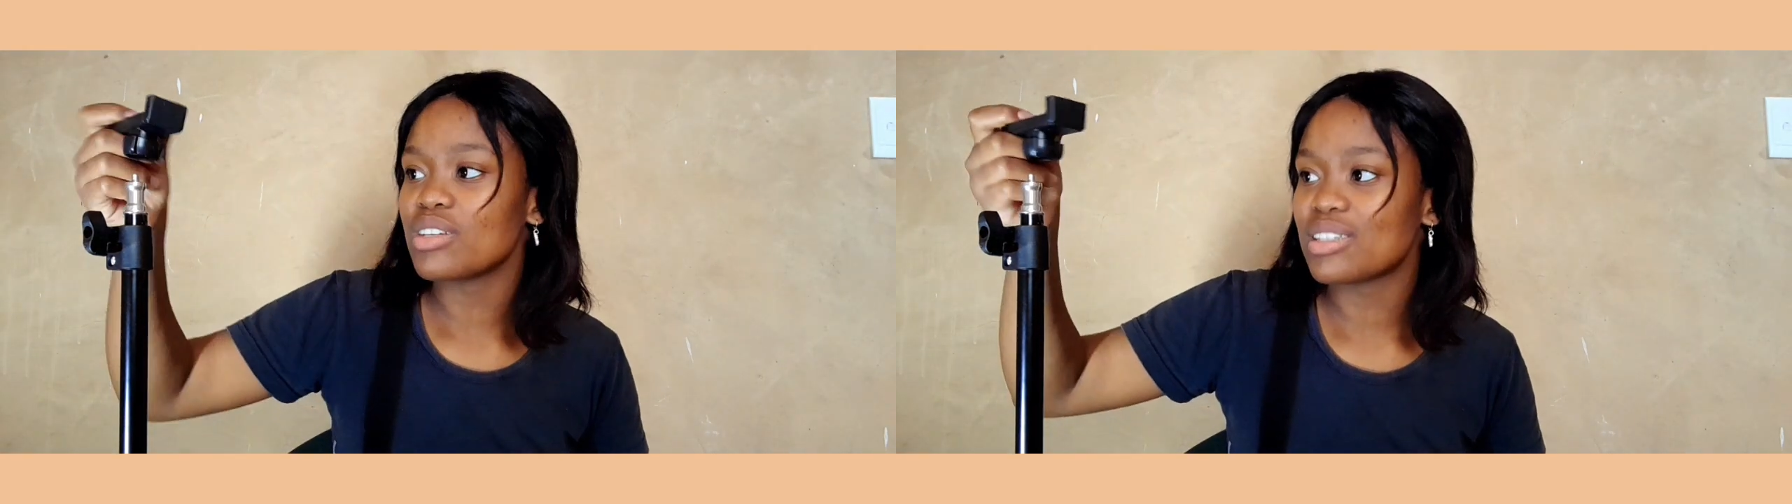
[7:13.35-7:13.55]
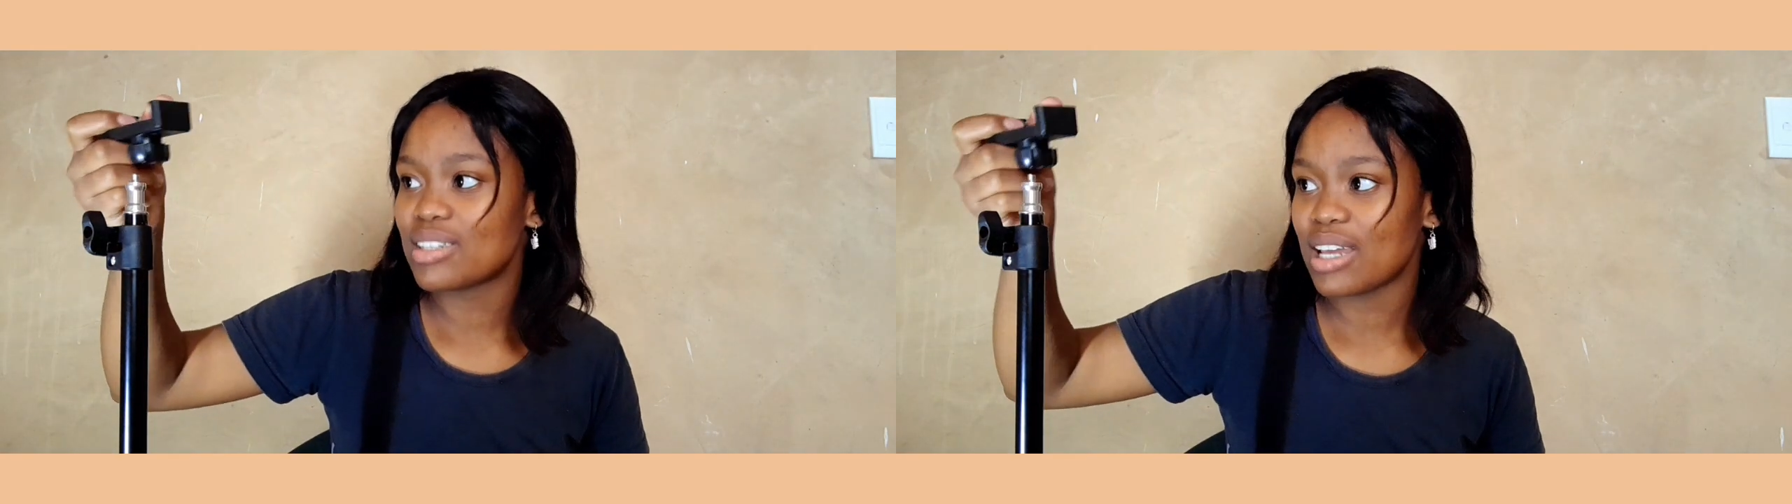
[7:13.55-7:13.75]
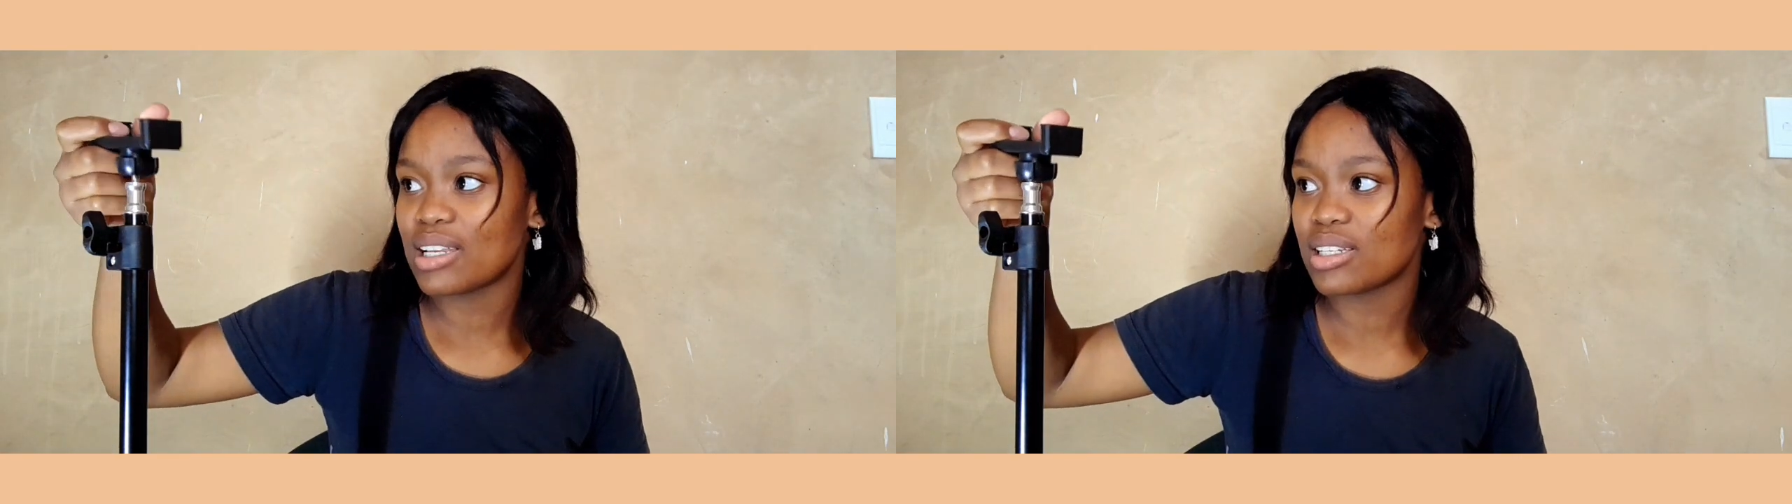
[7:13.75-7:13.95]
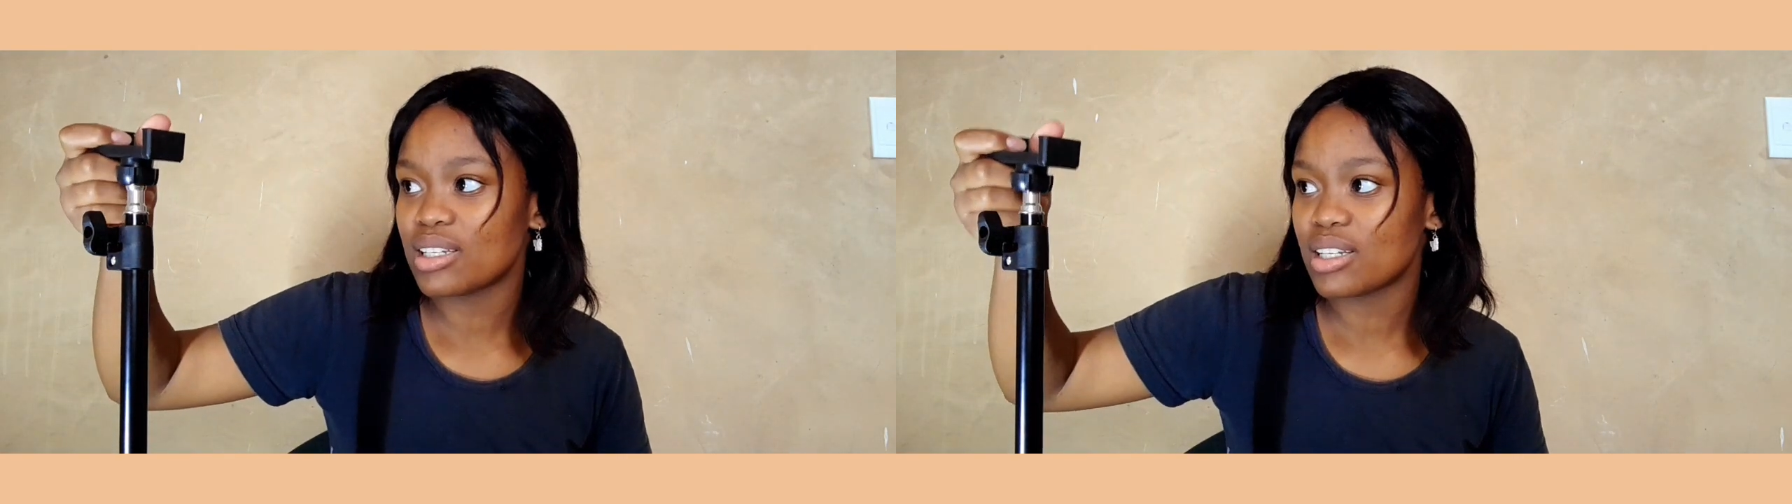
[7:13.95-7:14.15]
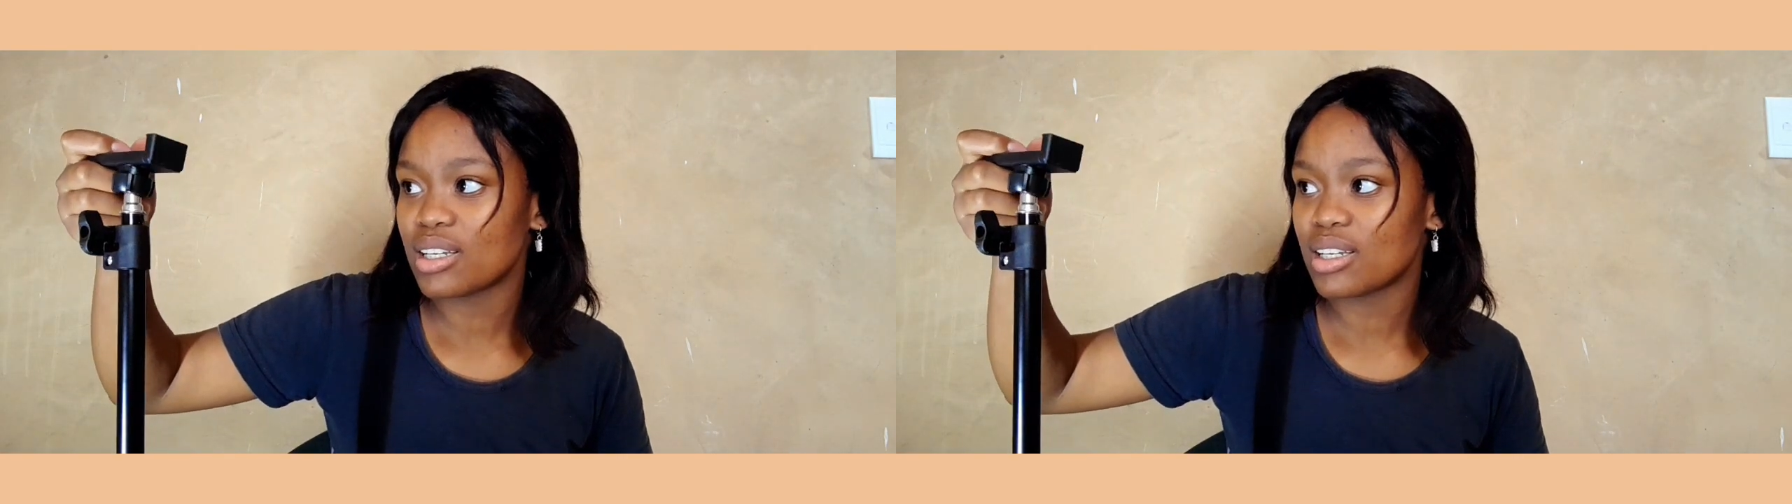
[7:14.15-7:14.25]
stand,